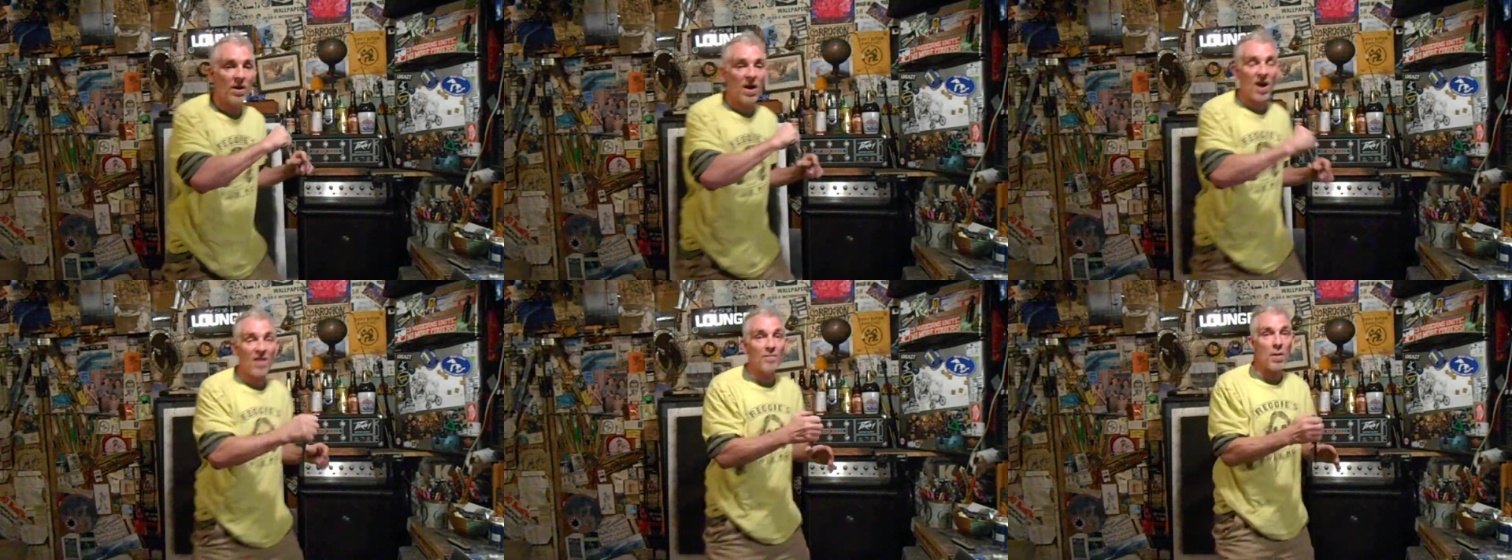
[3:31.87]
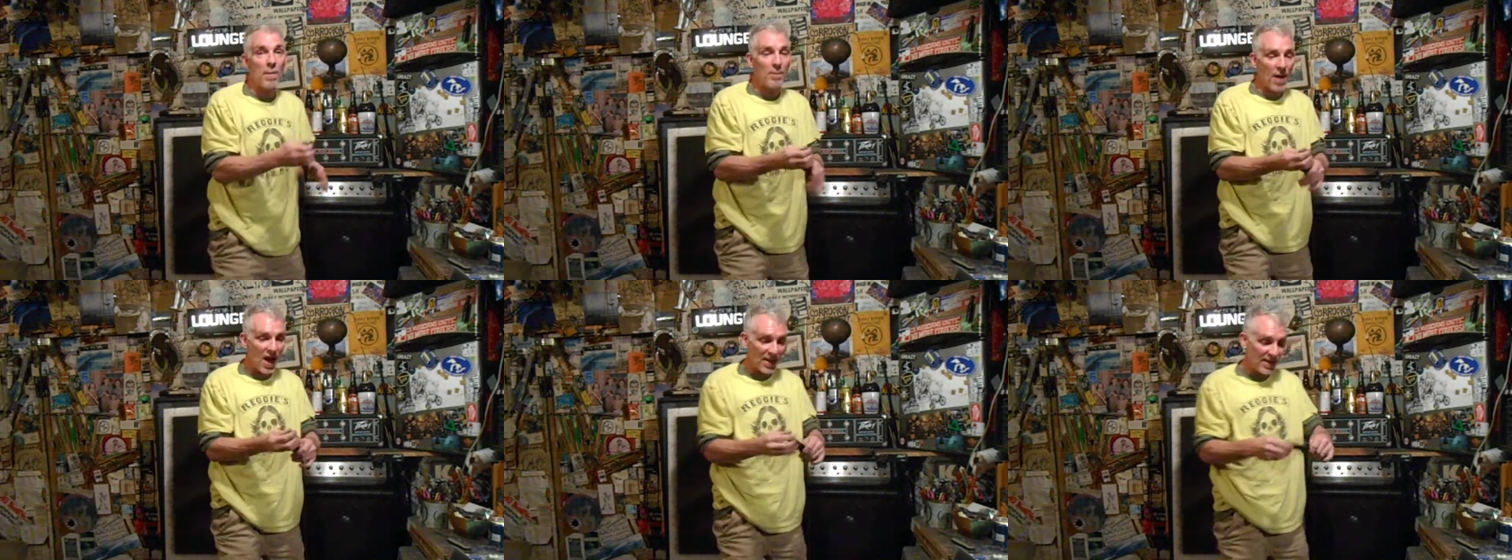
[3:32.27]
of my
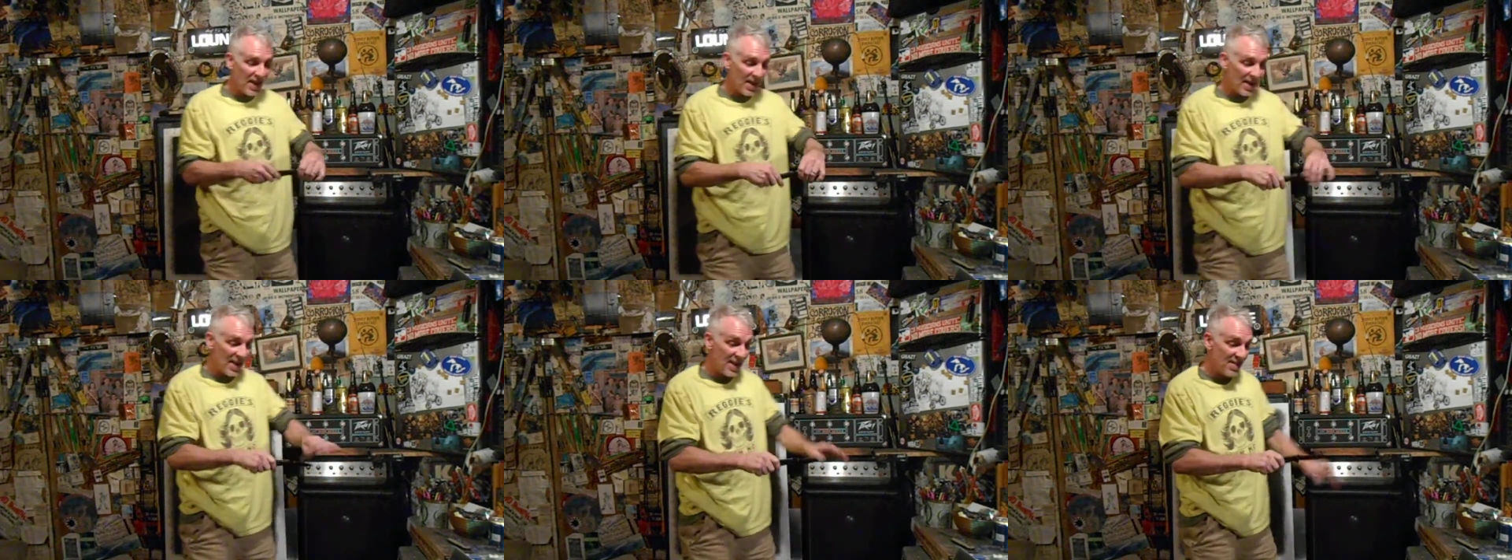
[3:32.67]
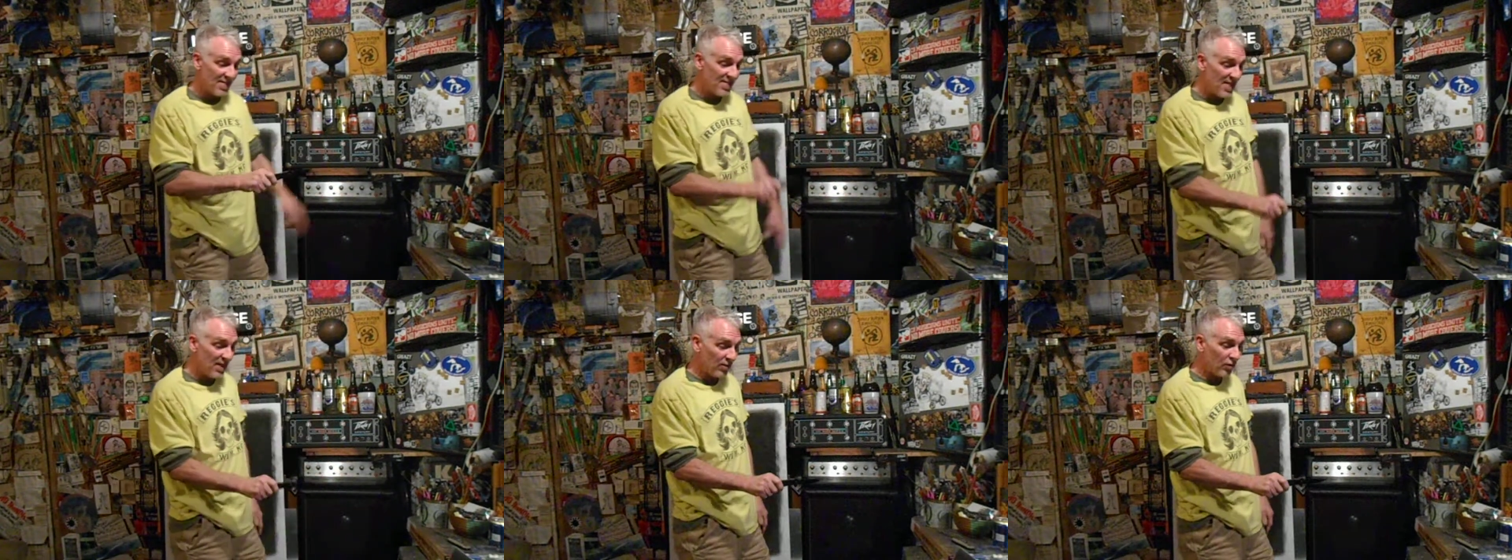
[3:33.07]
pocket in
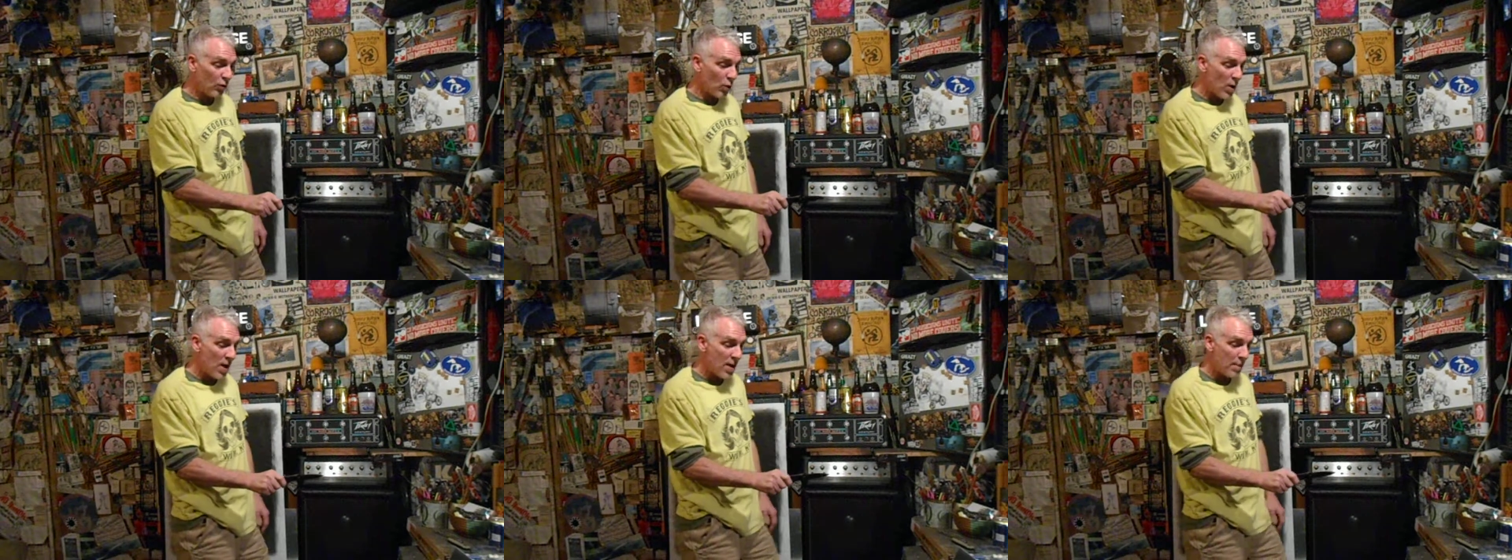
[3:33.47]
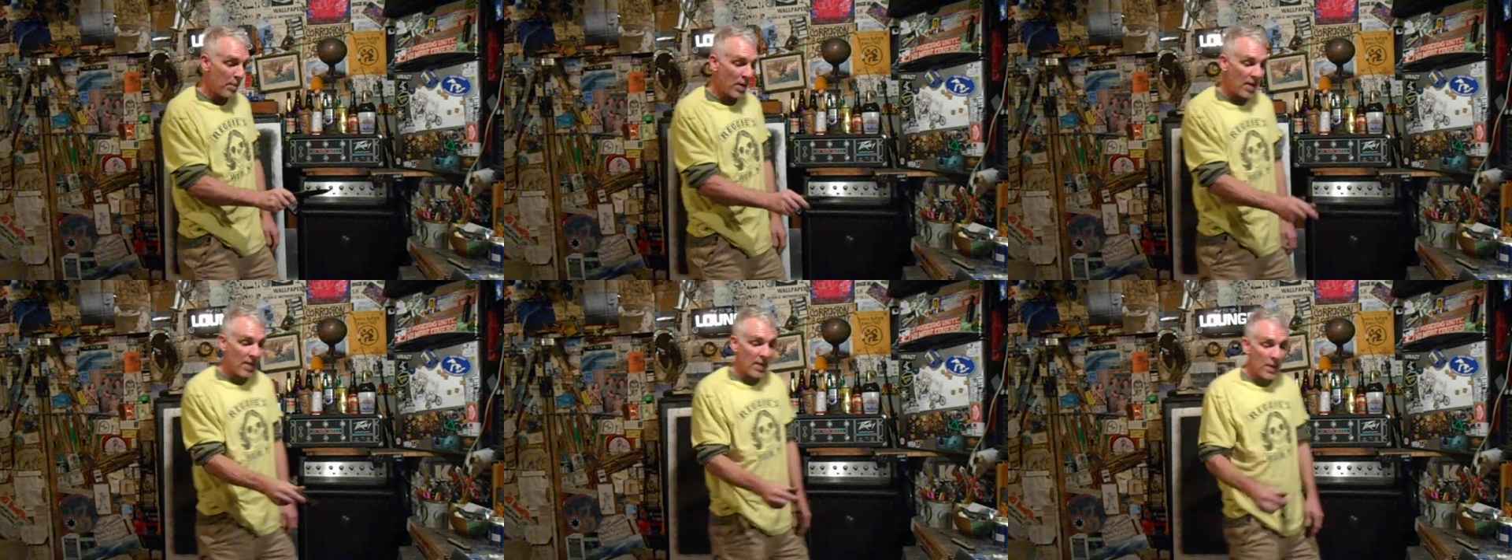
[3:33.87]
this grip,
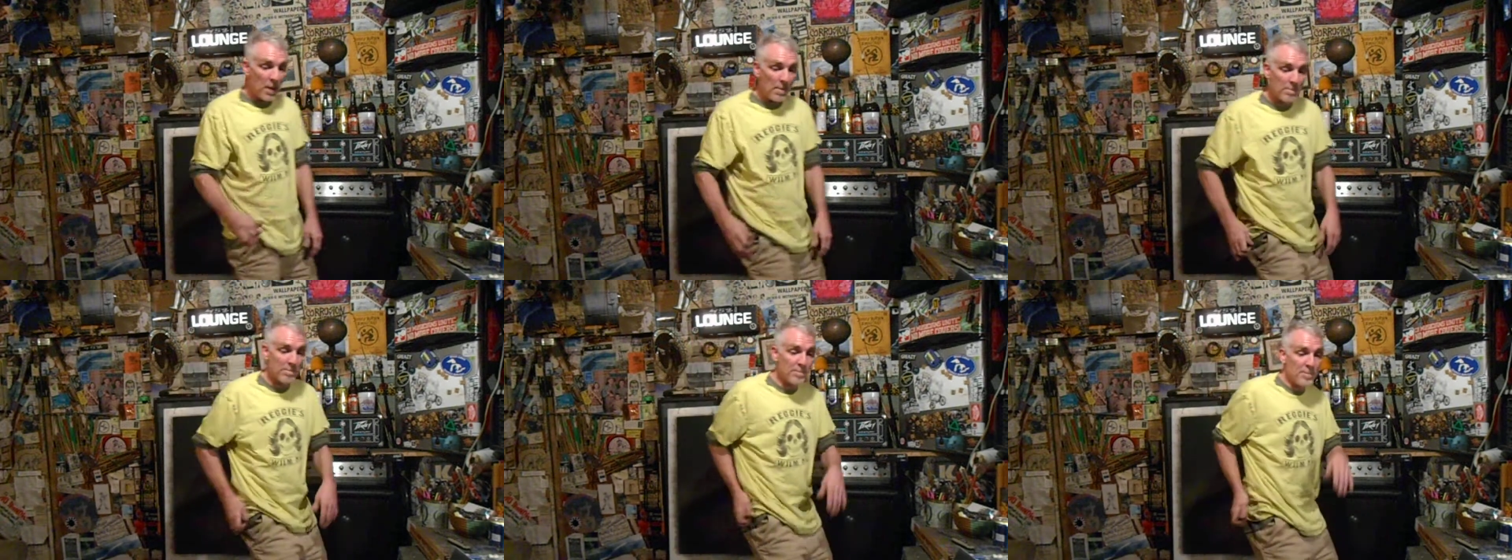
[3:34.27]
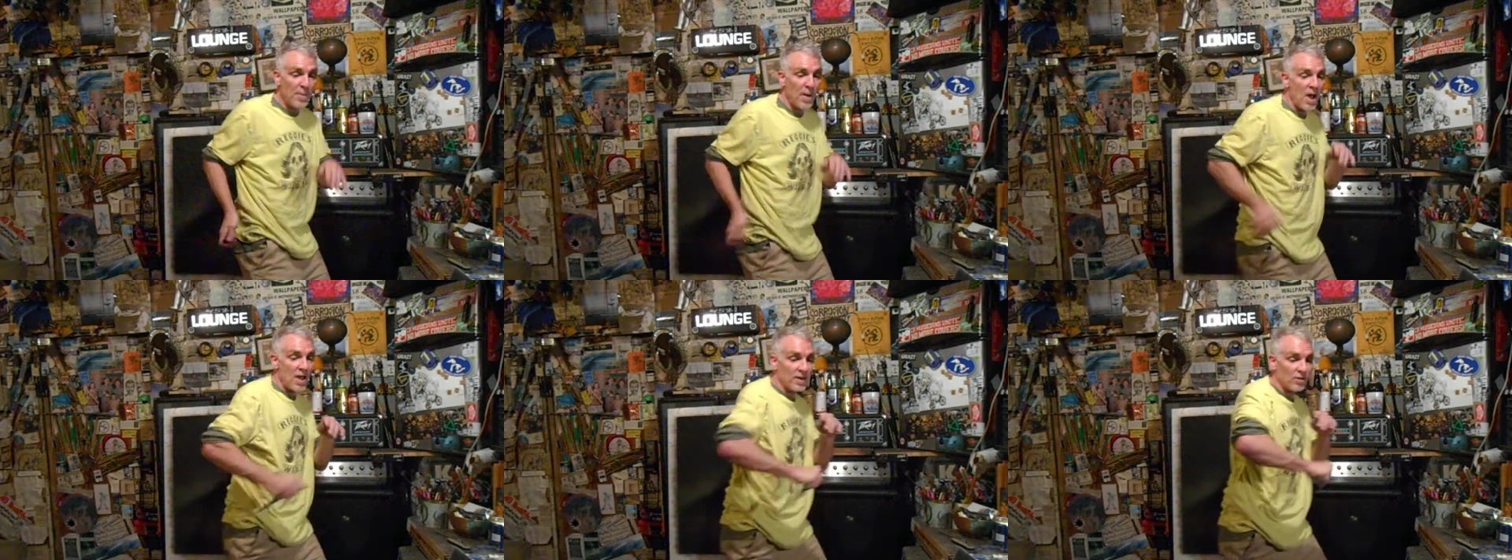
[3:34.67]

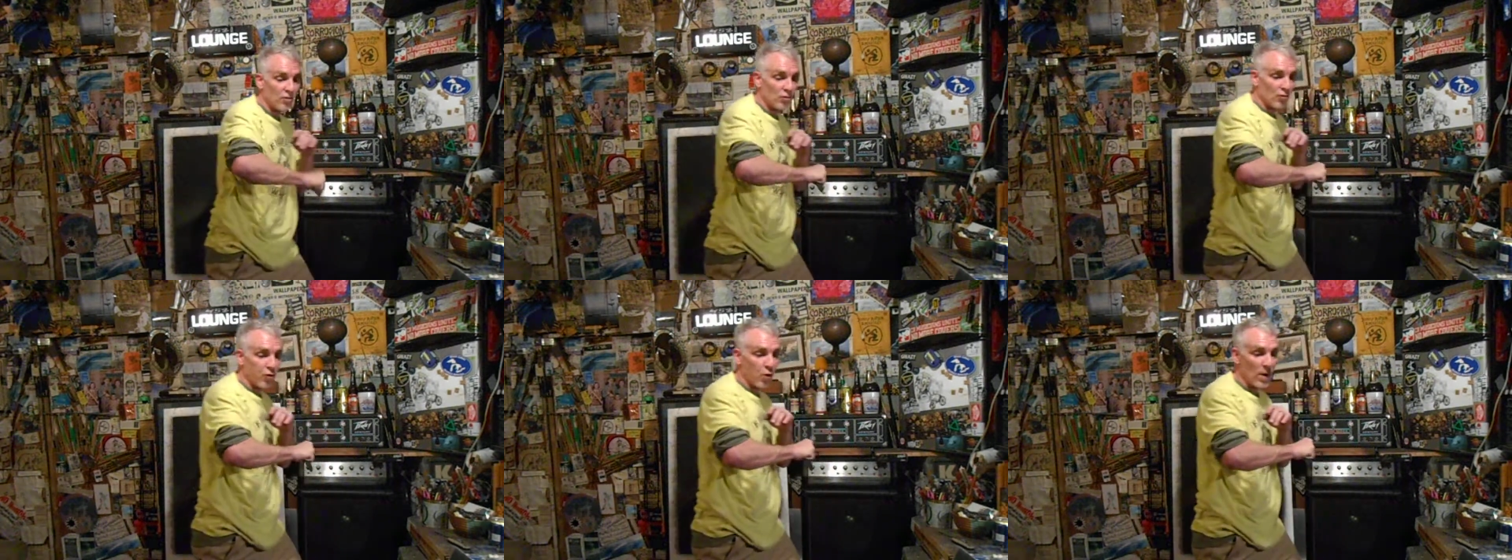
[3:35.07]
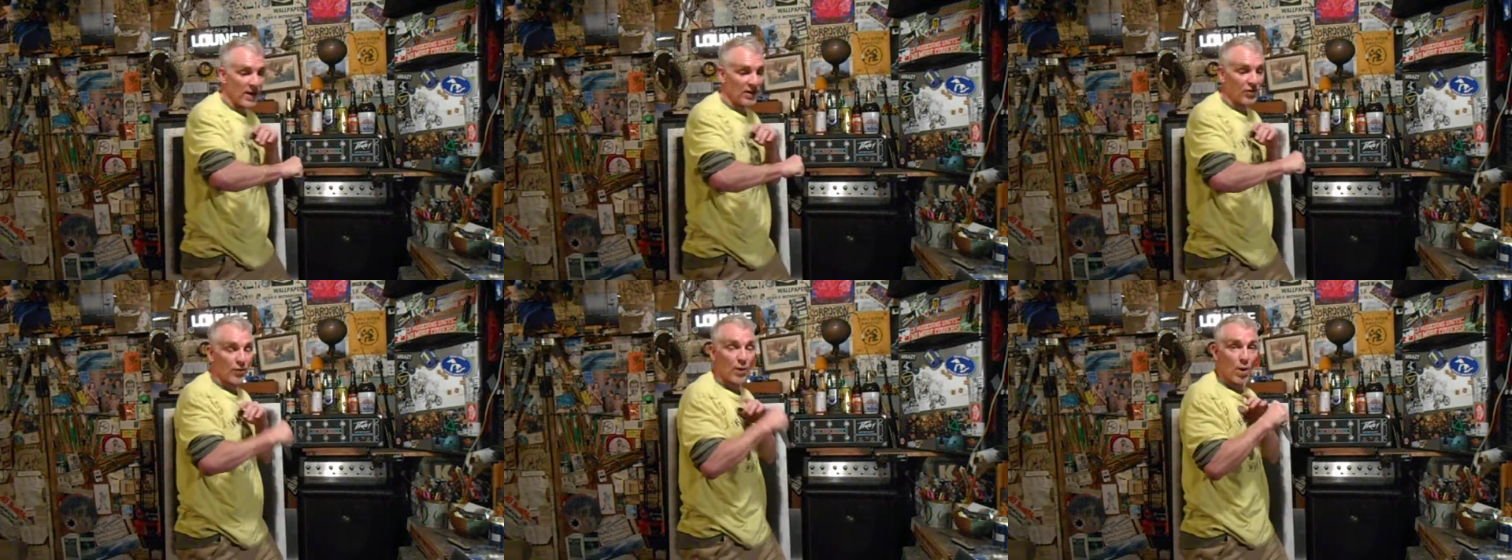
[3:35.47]
but
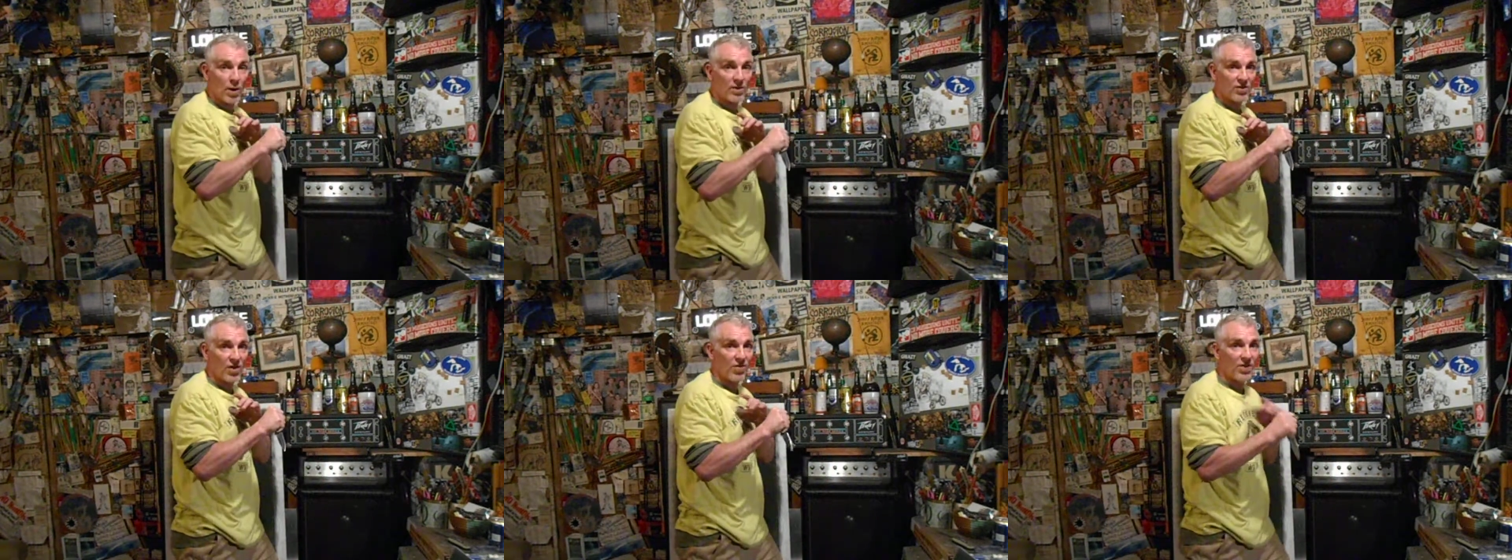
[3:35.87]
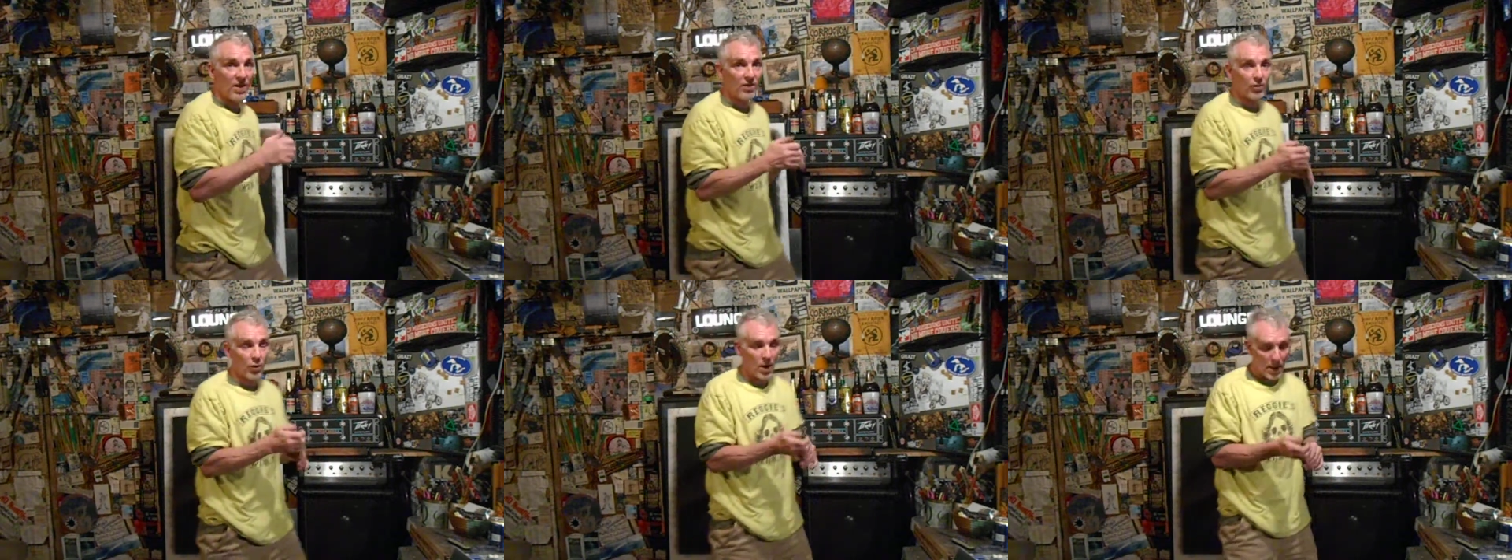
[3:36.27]
transfer it to
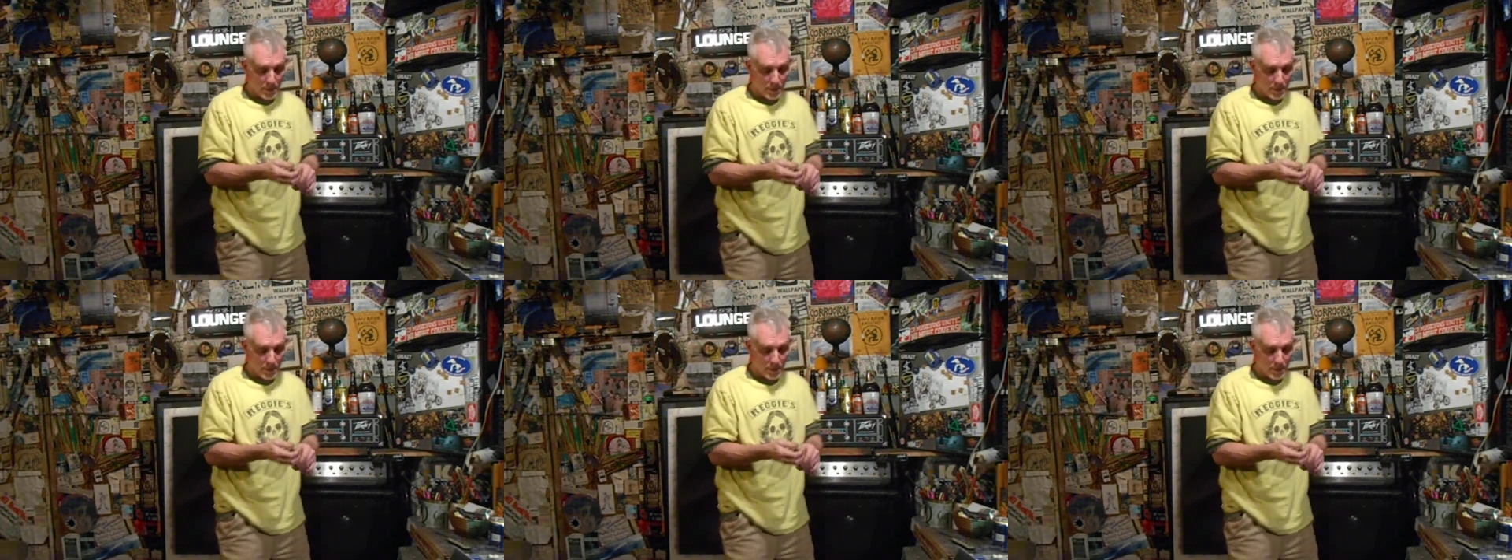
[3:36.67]
this grip.